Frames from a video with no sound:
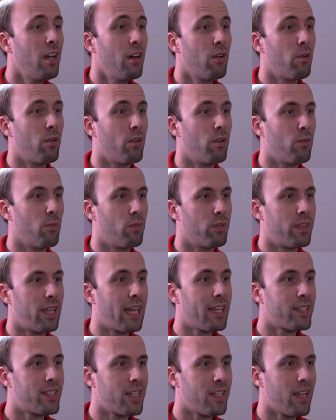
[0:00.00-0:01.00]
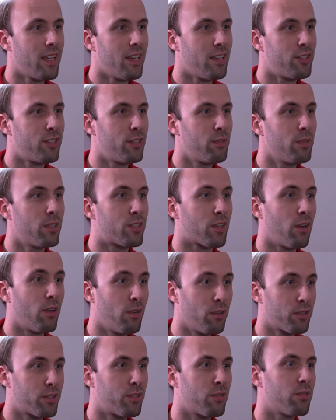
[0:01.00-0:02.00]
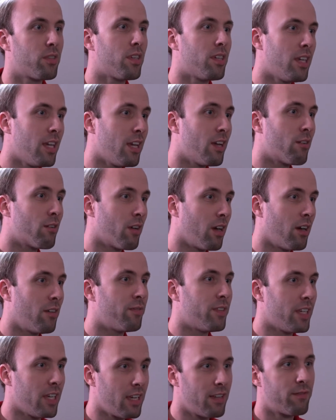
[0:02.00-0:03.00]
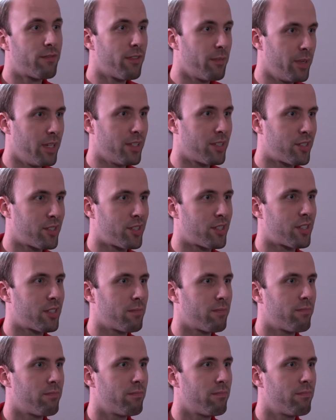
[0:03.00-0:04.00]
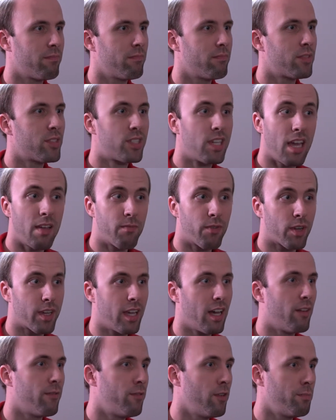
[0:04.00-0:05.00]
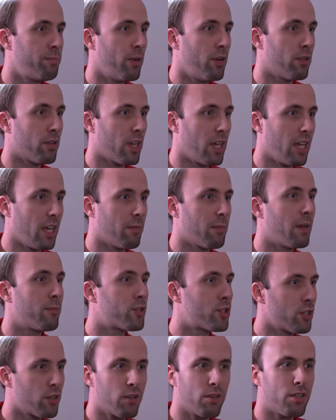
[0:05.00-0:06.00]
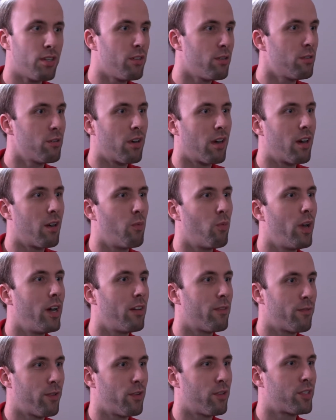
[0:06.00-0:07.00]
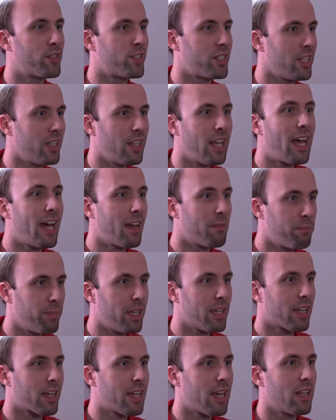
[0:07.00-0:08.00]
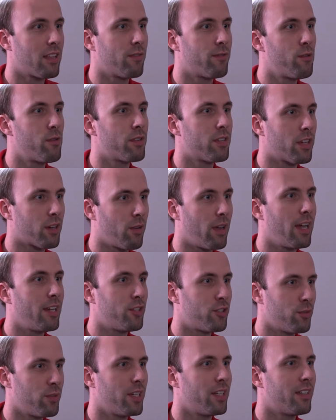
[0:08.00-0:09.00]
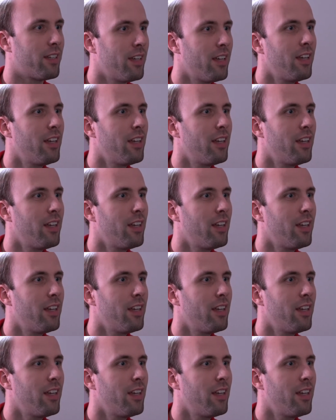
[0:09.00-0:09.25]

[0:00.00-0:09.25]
Well, 1982 is also the year of the infamous Stanford-Cal football game. Yep. I'm sure you are well-versed in that, being a California graduate.